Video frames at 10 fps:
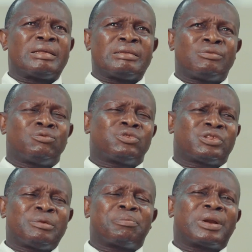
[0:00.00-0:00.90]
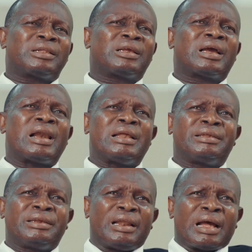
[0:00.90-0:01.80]
you see practical
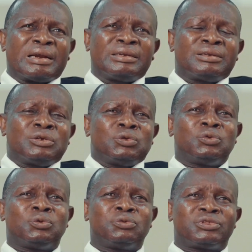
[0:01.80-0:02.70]
engineering, you